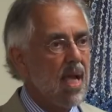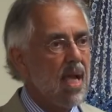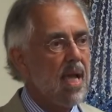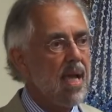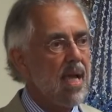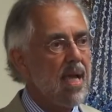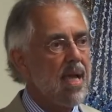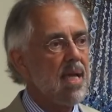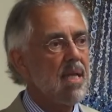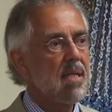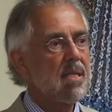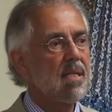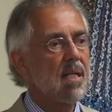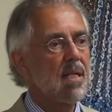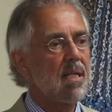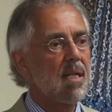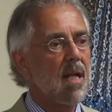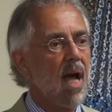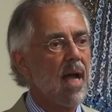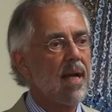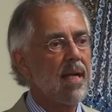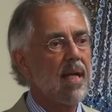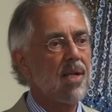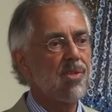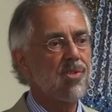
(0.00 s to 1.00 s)
He did
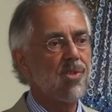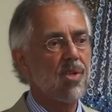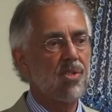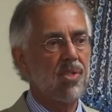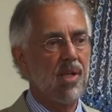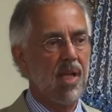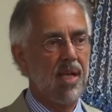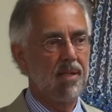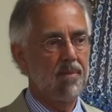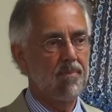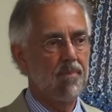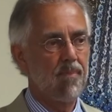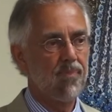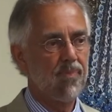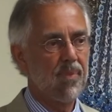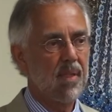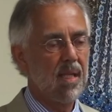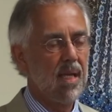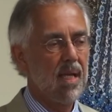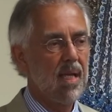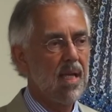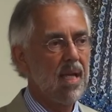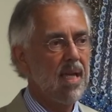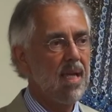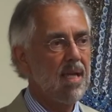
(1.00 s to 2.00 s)
not hesitate.
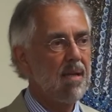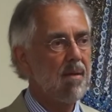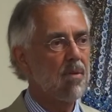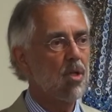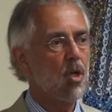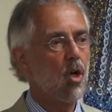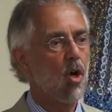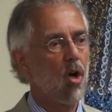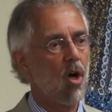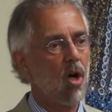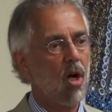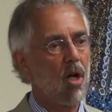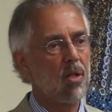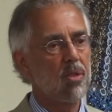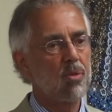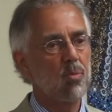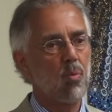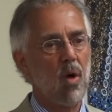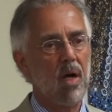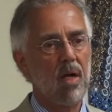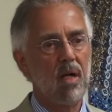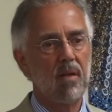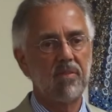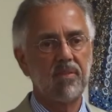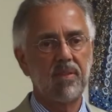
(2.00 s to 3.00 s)
he called
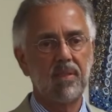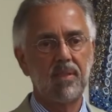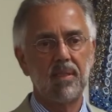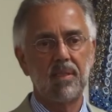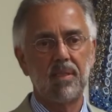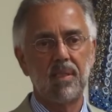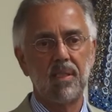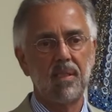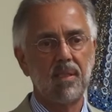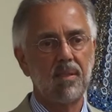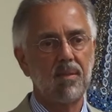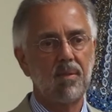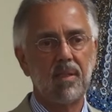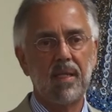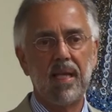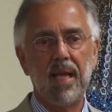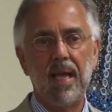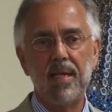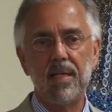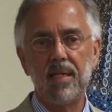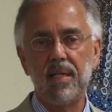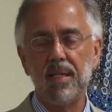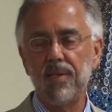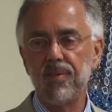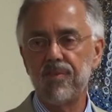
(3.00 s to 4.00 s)
one of
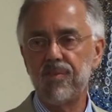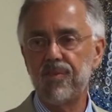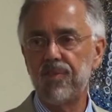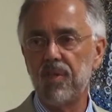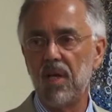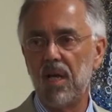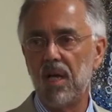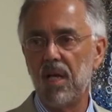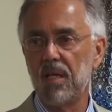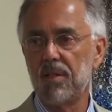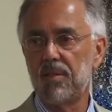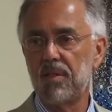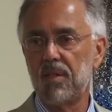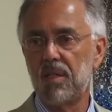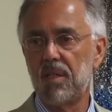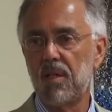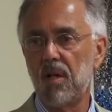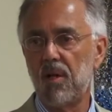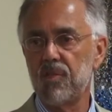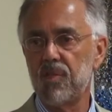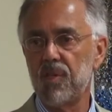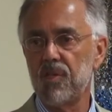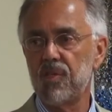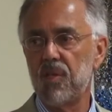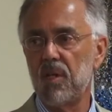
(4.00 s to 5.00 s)
Kennedy's
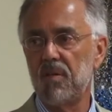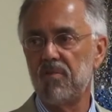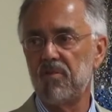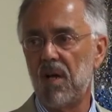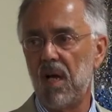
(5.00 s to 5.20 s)
closest